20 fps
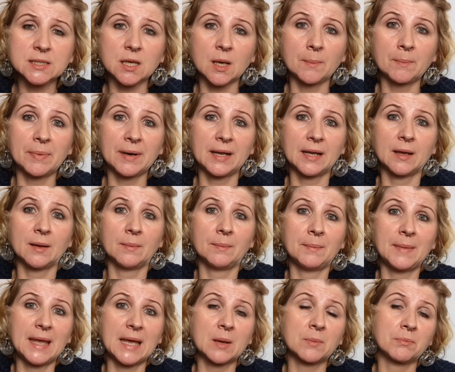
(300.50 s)
or
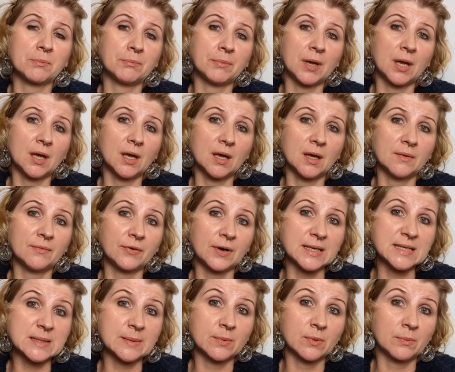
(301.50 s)
make for
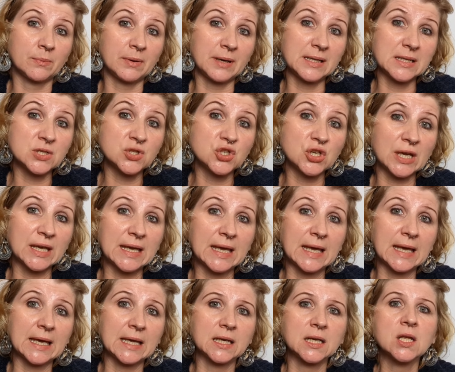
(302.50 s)
example breaded
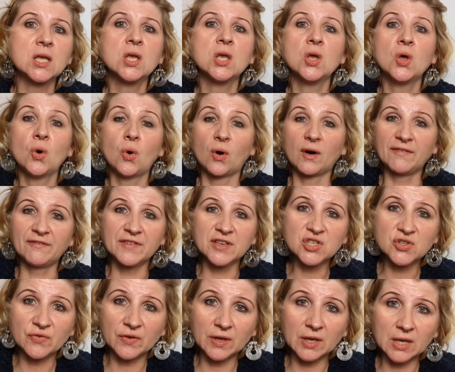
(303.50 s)
chicken or
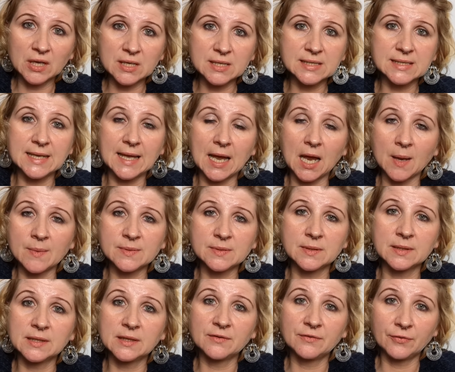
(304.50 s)
fish fingers. They are
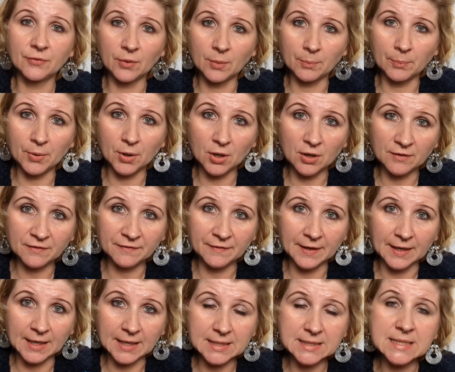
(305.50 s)
absolutely
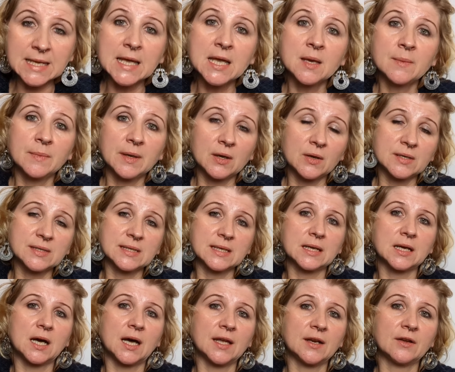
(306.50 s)
perfect because it
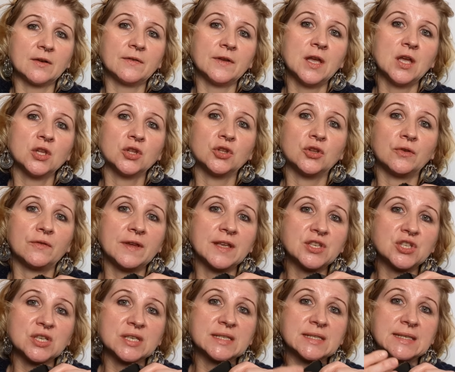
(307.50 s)
kind of, the
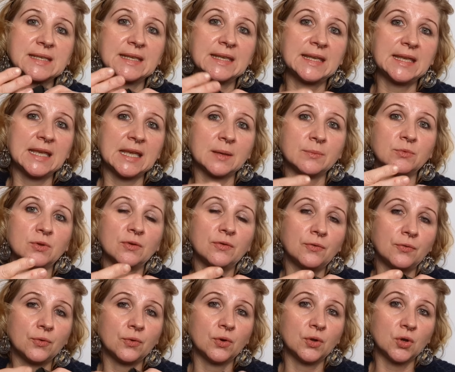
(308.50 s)
ridges keep the
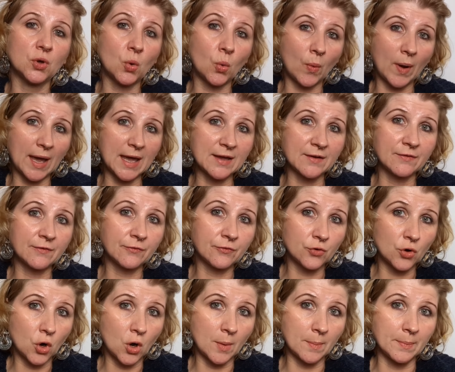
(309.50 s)
food away
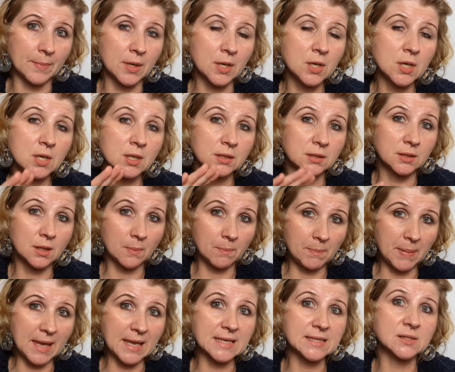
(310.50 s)
from the
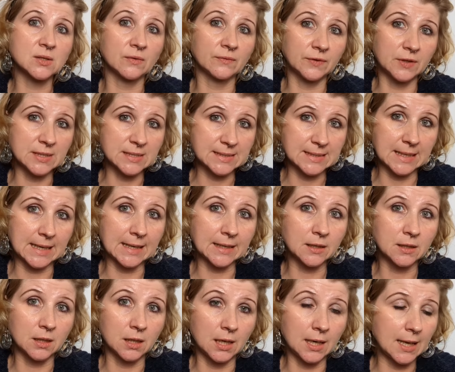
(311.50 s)
base of the
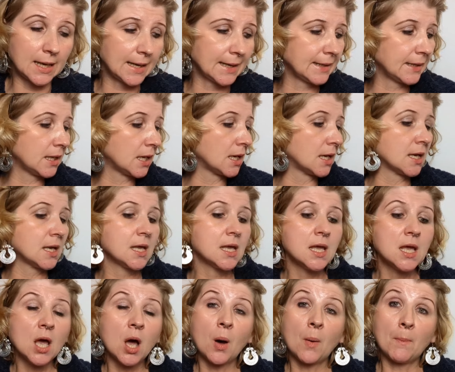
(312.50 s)
silicone liner.
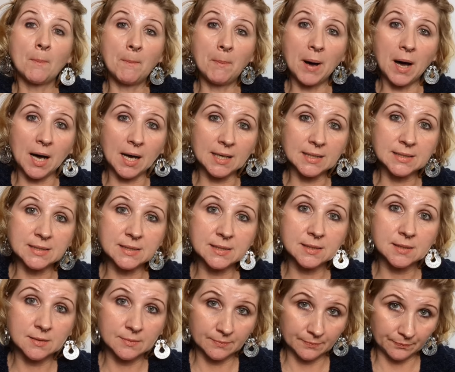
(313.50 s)

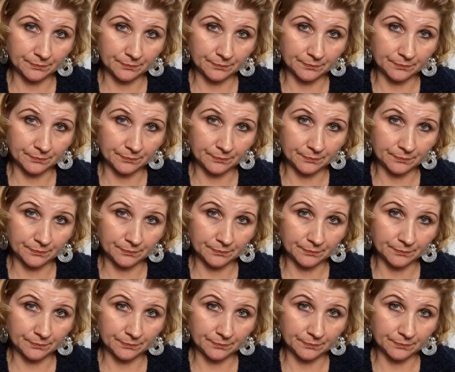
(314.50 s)
But